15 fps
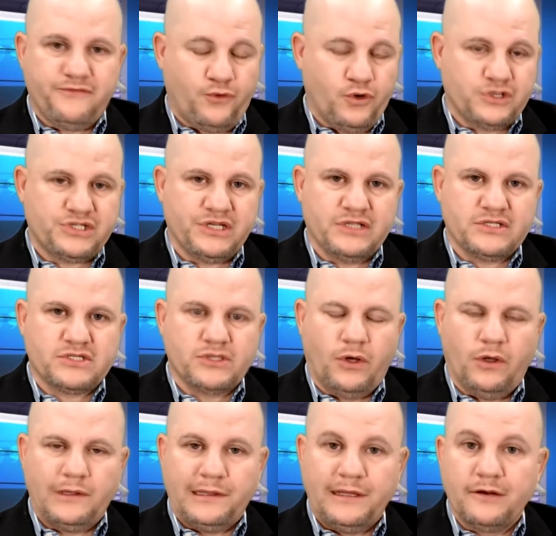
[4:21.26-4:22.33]
unfortunate
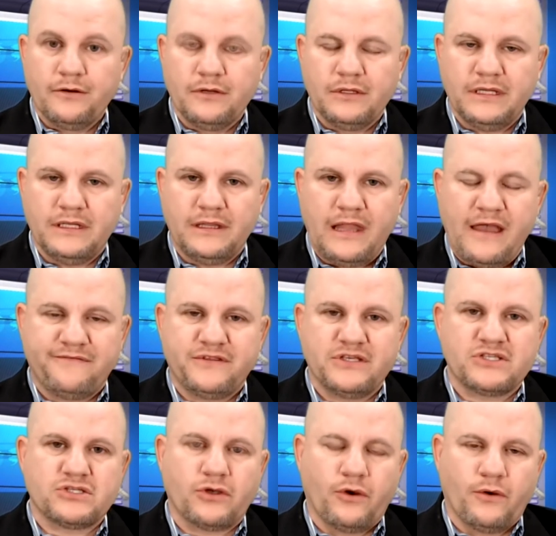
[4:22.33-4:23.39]
soul literally left
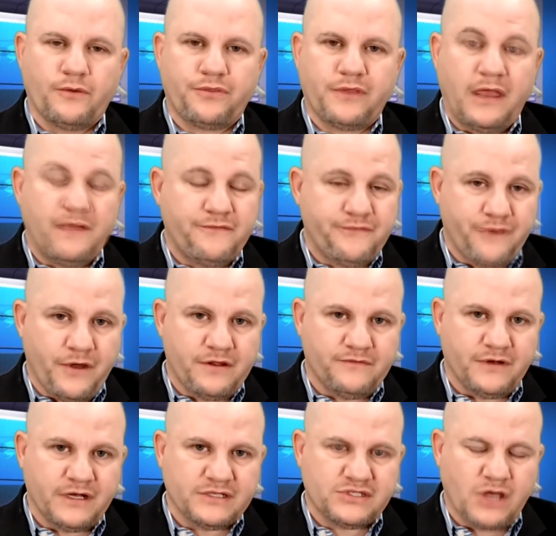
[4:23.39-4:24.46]
this earth in front
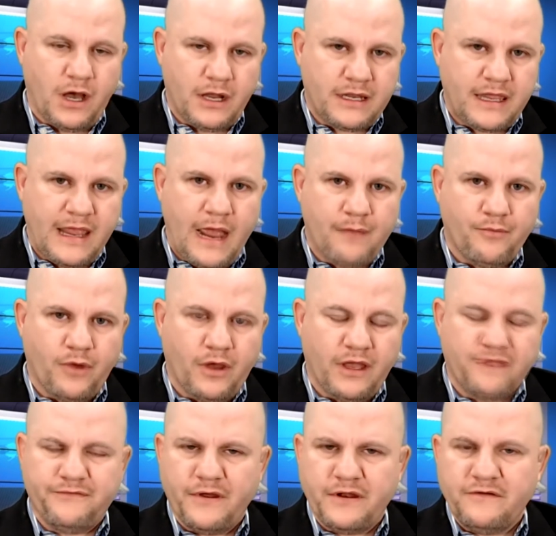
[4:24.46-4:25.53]
of us on camera,
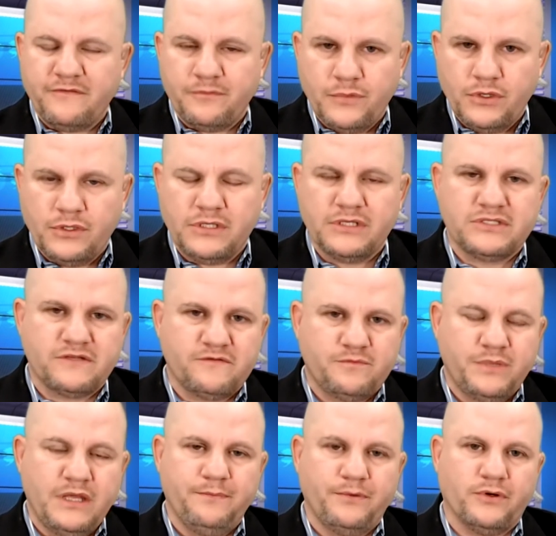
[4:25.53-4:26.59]
in front of millions
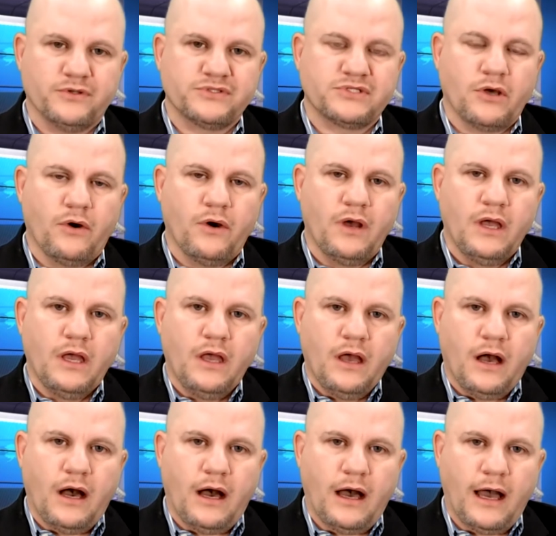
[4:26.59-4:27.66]
of people. So
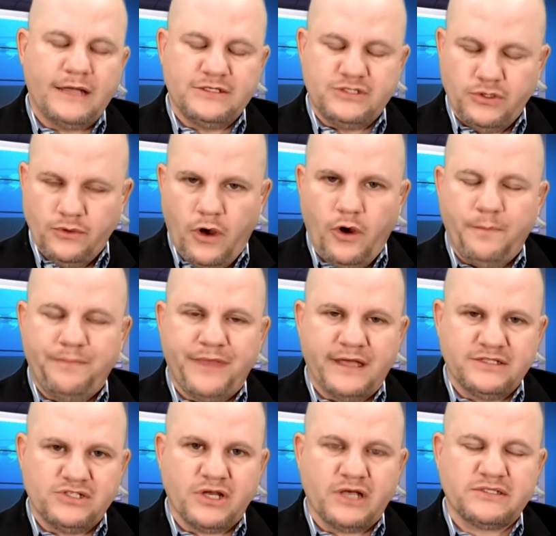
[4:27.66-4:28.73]
uh, I do hope
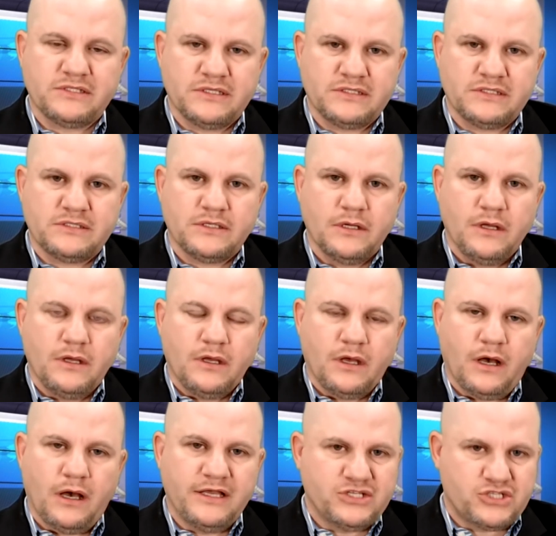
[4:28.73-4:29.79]
that justice
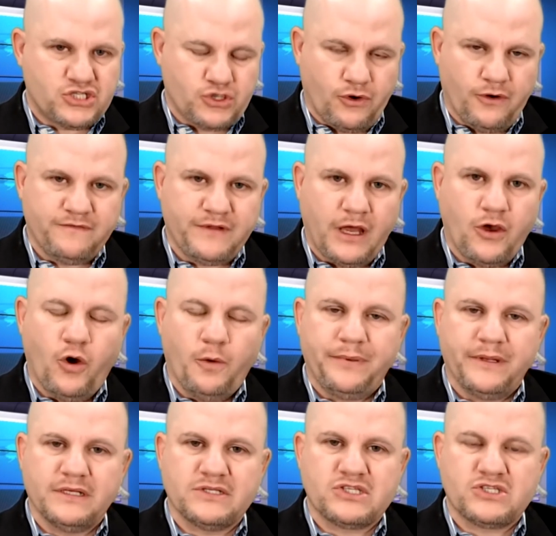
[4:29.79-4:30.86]
uh, is served. I
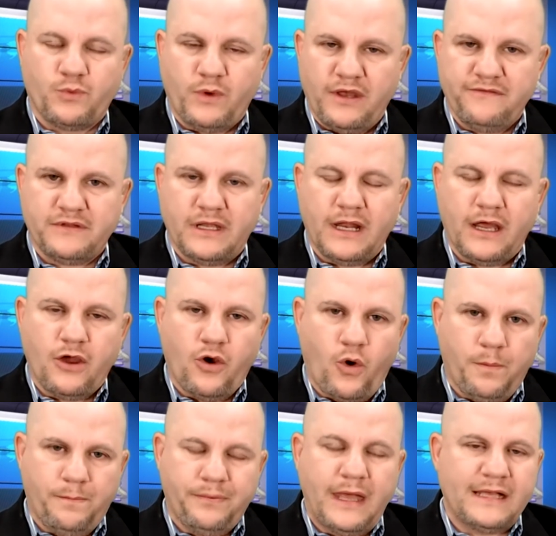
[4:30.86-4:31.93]
hope it is swift. And I
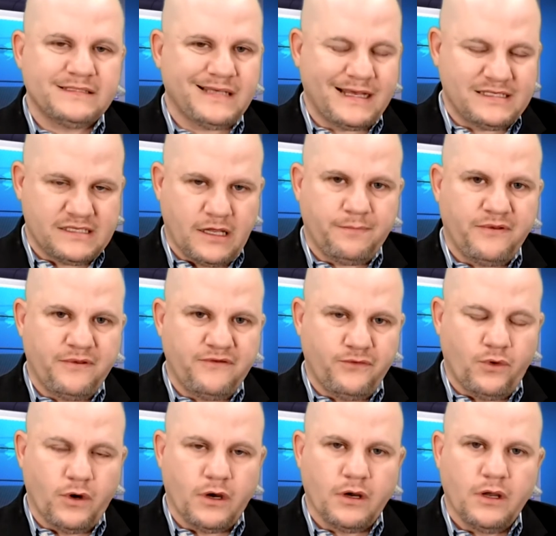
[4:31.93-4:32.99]
hope, as I said
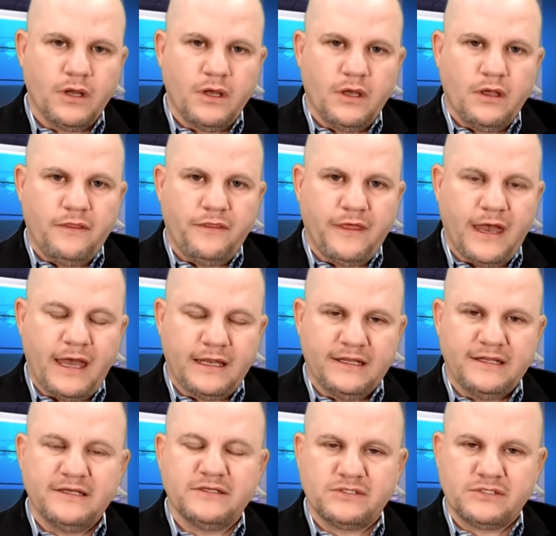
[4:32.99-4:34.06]
before, that
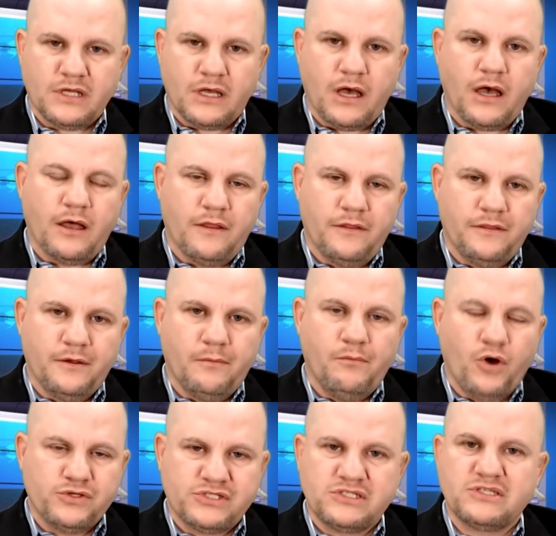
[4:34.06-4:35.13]
it is uh, the
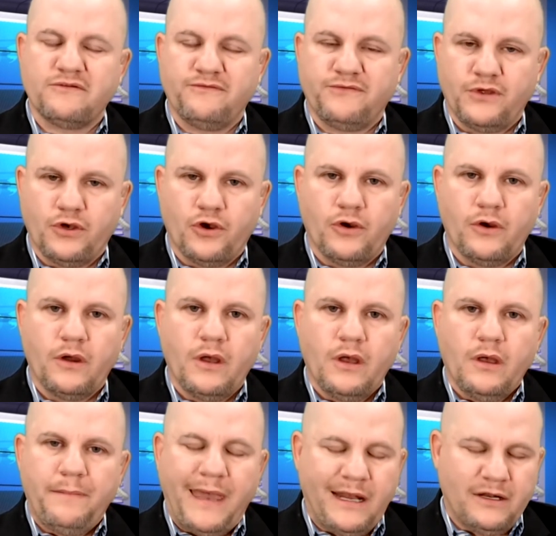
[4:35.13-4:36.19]
most severe
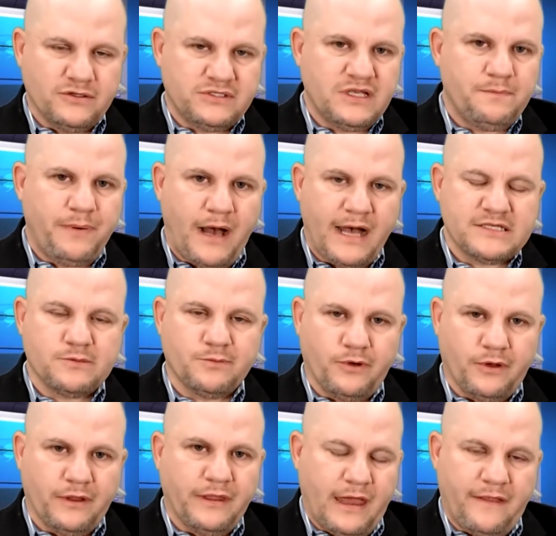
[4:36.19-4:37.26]
penalty
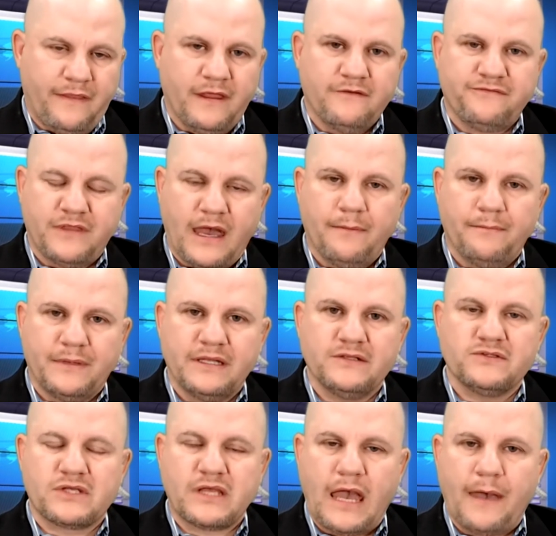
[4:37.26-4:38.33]
possible. And, and if that
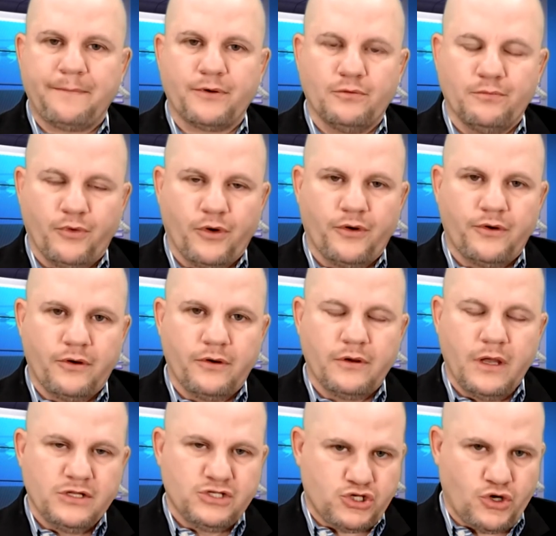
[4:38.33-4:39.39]
means capital
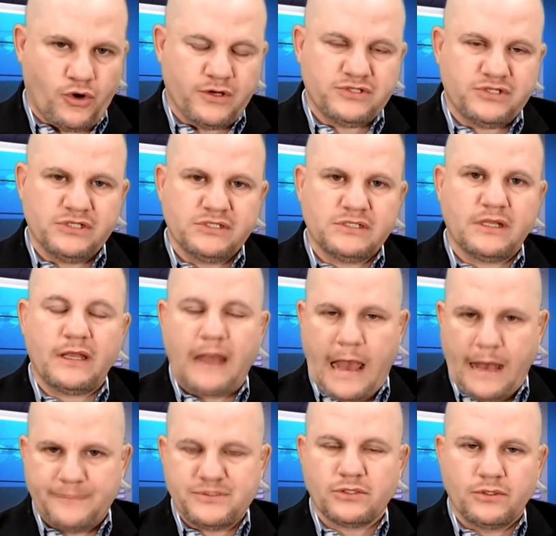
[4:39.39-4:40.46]
murder charges, then
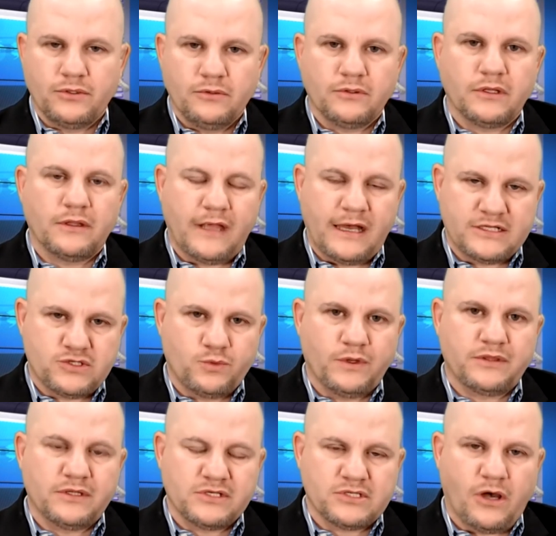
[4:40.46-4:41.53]
absolutely that's
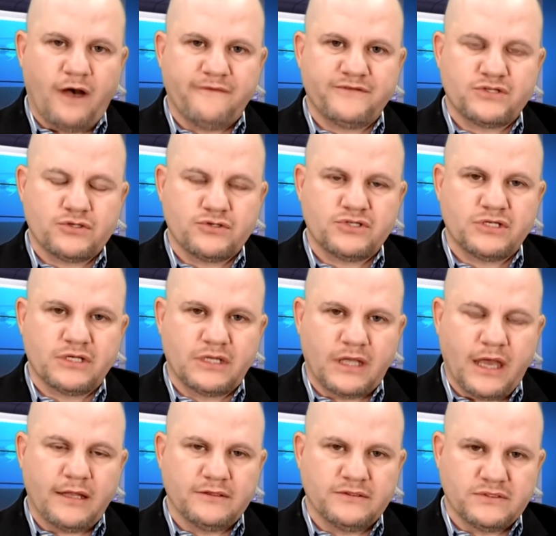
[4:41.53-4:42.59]
what this officer should
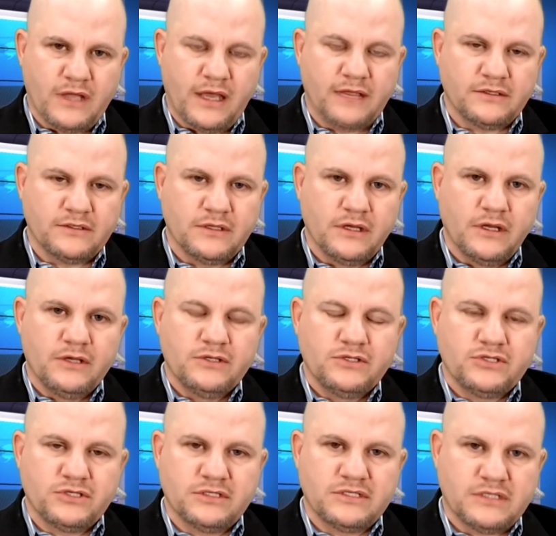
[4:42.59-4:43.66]
get and, and
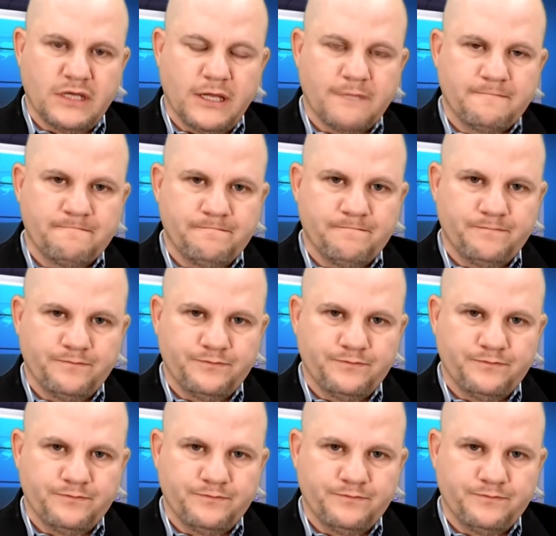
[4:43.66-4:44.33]
should see